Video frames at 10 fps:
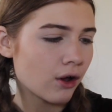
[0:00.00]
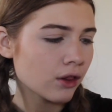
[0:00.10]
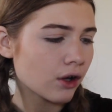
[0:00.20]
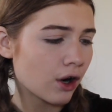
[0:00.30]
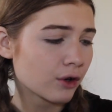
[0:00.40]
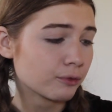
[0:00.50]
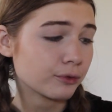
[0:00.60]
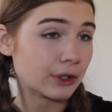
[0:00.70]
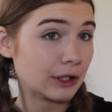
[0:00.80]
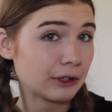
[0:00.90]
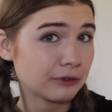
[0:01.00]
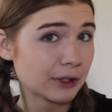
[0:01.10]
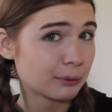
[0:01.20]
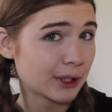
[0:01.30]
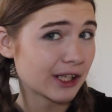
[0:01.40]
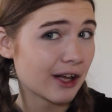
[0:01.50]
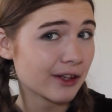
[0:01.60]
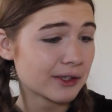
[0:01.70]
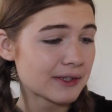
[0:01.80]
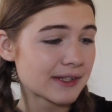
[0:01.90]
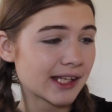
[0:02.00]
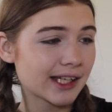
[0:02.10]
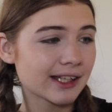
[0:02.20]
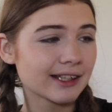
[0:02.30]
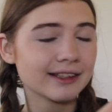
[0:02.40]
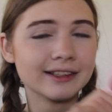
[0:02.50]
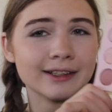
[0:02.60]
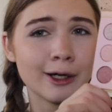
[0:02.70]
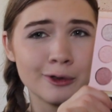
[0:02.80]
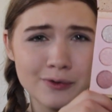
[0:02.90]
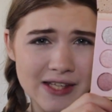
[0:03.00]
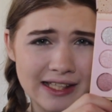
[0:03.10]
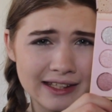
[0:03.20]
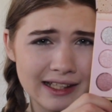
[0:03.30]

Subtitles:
all are really pretty colors. Like, are you seeing